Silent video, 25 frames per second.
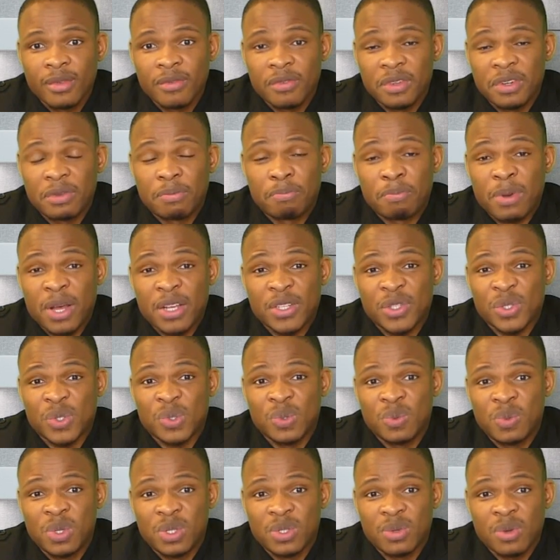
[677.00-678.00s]
for the past
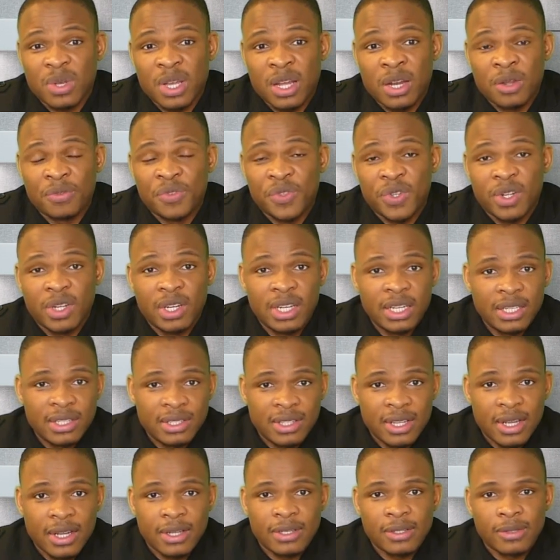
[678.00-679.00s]
two weeks. What kind of training
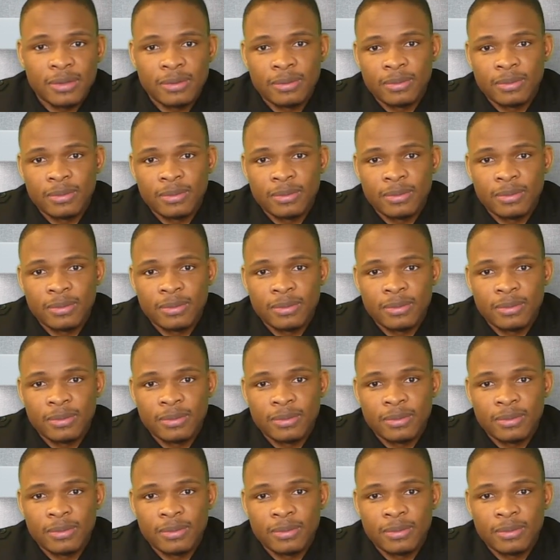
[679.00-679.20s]
is that?